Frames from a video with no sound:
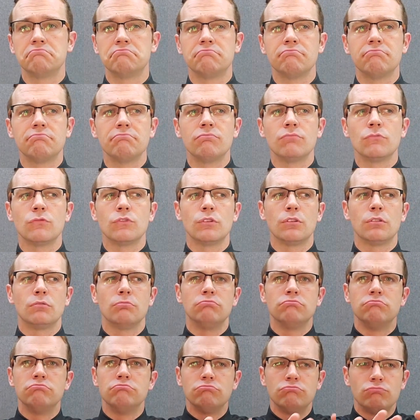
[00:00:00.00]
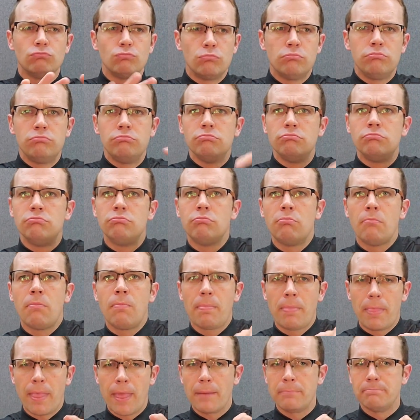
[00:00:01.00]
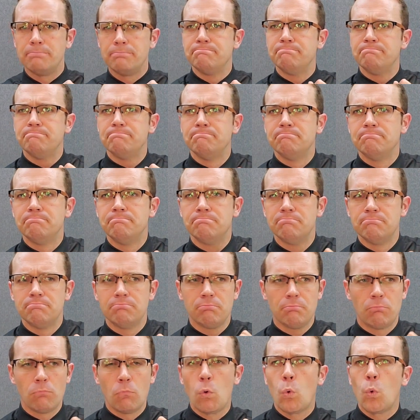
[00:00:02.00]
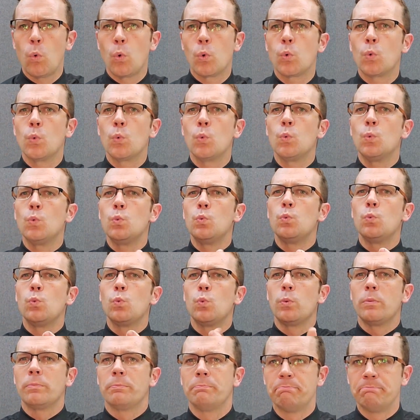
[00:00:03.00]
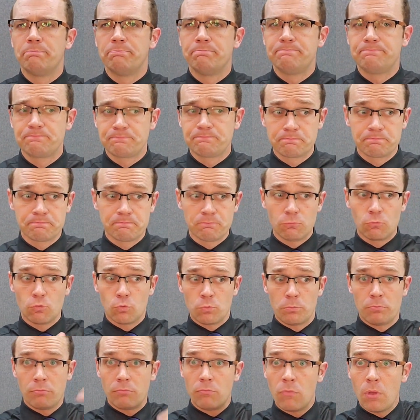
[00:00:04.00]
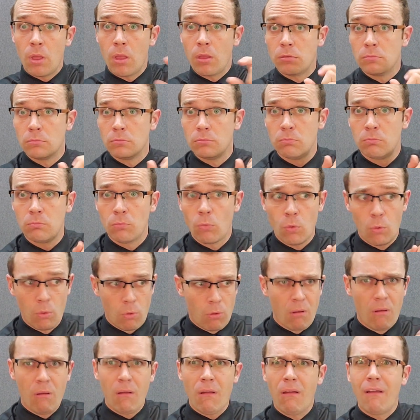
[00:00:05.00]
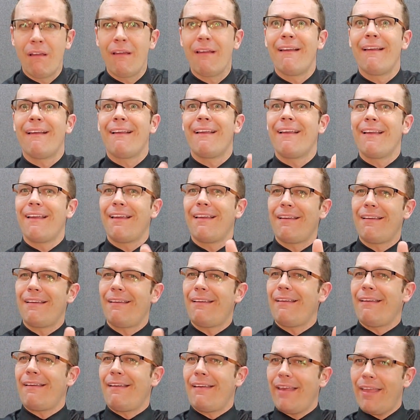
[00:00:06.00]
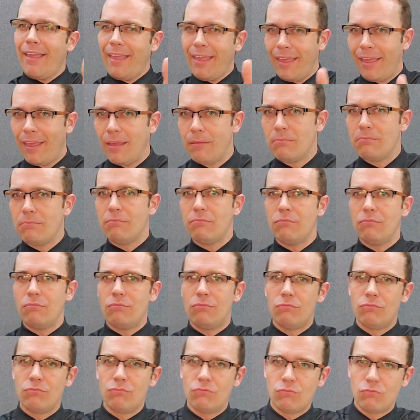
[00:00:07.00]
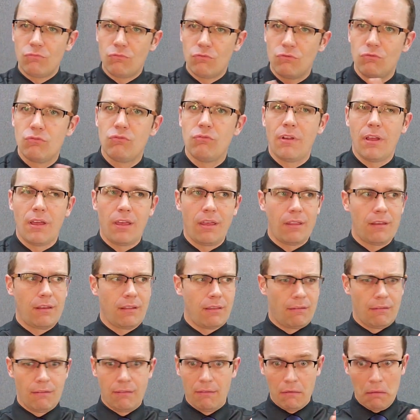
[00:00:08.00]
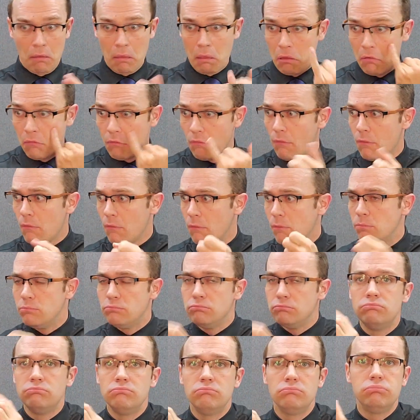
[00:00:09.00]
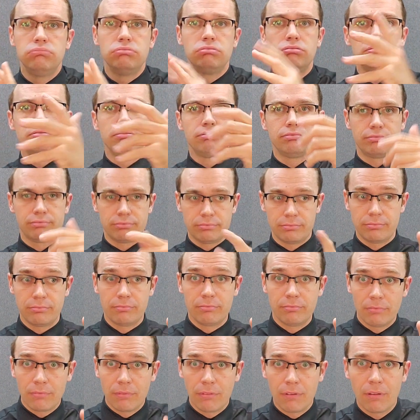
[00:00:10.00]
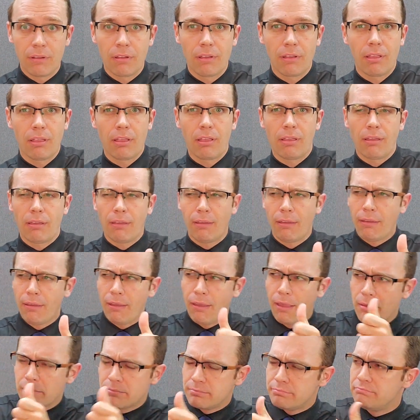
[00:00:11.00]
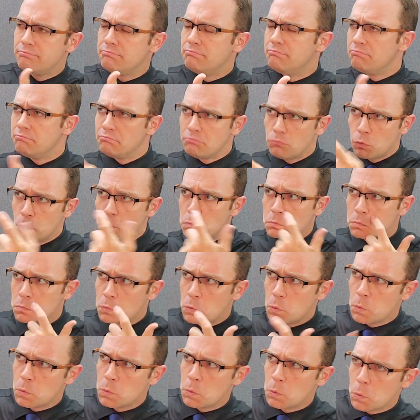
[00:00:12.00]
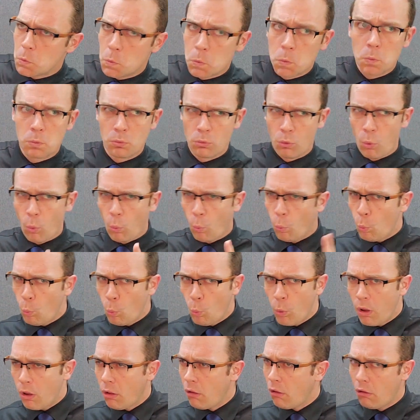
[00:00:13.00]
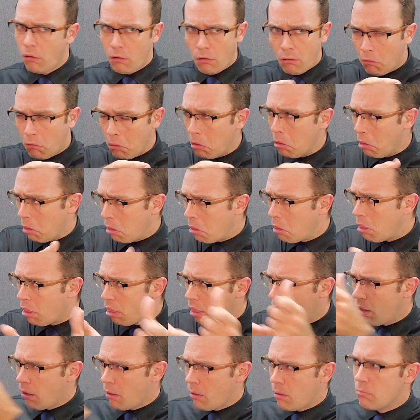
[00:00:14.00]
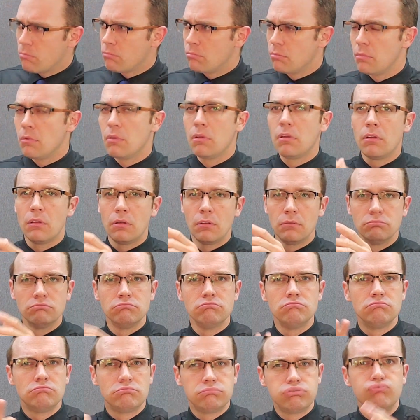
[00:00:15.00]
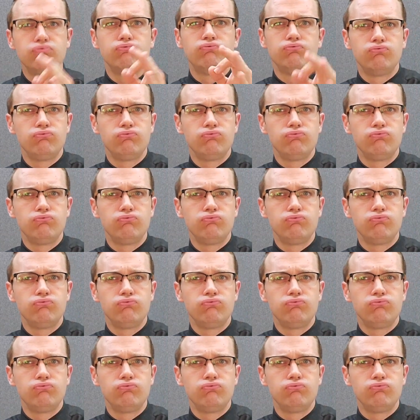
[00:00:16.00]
Building Personal Support Network Tips. A personal support network can help you prepare for and respond in a disaster. They can do this by helping you identify and get the resources you need to cope effectively with a disaster.